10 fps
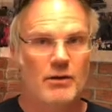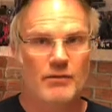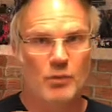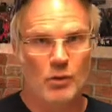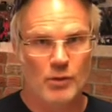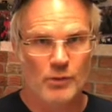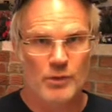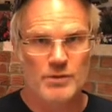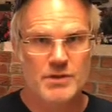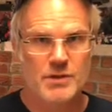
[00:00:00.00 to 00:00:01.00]
of the
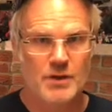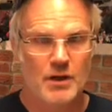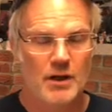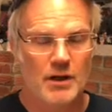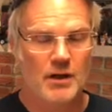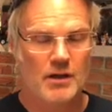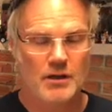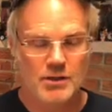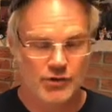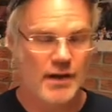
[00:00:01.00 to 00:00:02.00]
Wyrmroost uh,
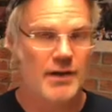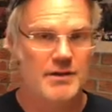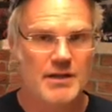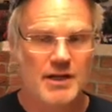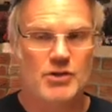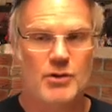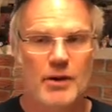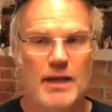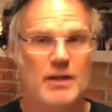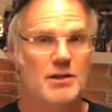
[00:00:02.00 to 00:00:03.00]
Dragon
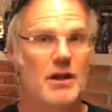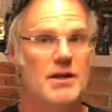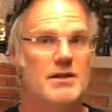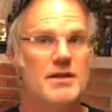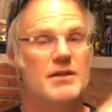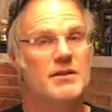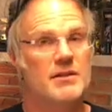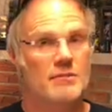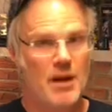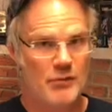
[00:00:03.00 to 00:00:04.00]
Sanctuary, has lost his
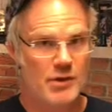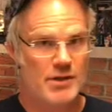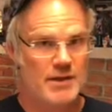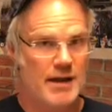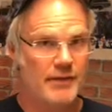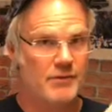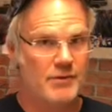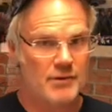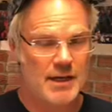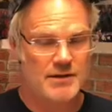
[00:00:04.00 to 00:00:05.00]
memories after
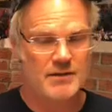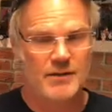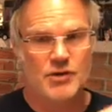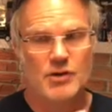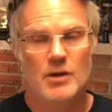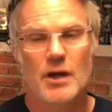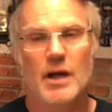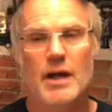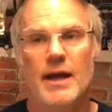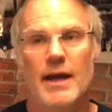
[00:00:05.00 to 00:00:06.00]
their last adventure,
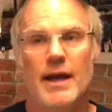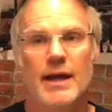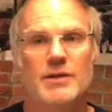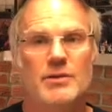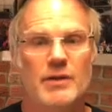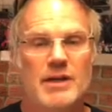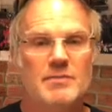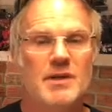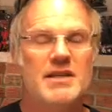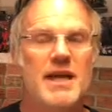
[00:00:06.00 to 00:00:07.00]
and so he's
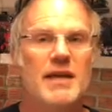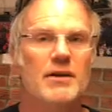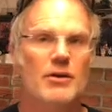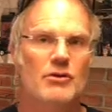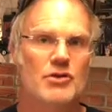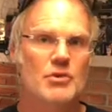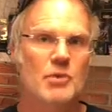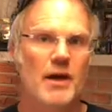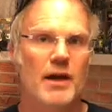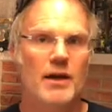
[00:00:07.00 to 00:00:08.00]
been taken under
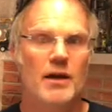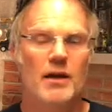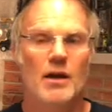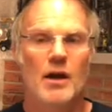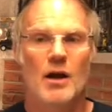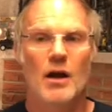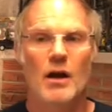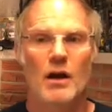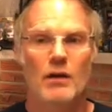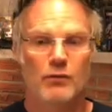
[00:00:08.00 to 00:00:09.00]
sway
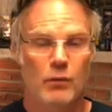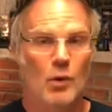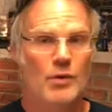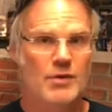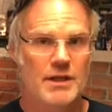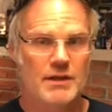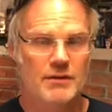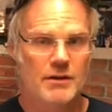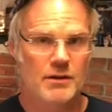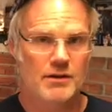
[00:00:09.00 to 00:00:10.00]
of
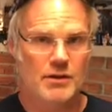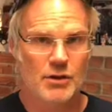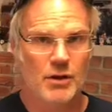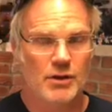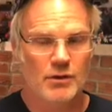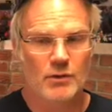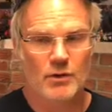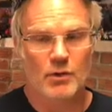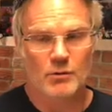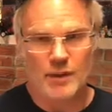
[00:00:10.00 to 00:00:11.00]
Ronodin, the the Dark
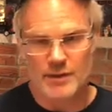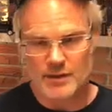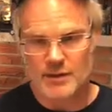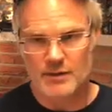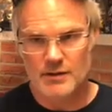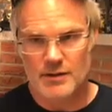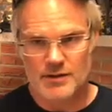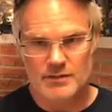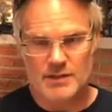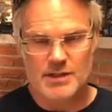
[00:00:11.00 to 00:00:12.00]
Unicorn, when the, the
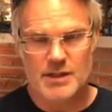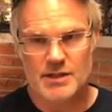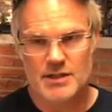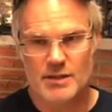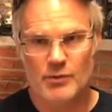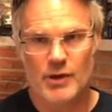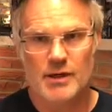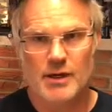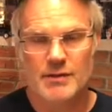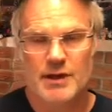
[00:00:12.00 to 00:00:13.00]
siblings got
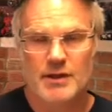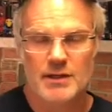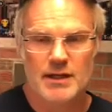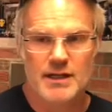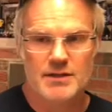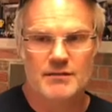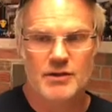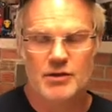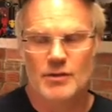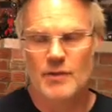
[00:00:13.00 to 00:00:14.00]
separated at the end of the last
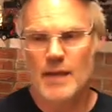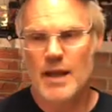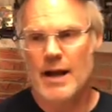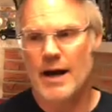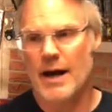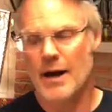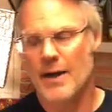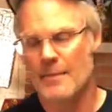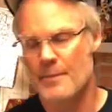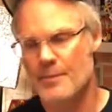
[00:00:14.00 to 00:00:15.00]
adventure.
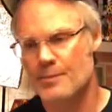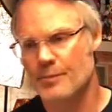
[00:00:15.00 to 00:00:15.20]
Um,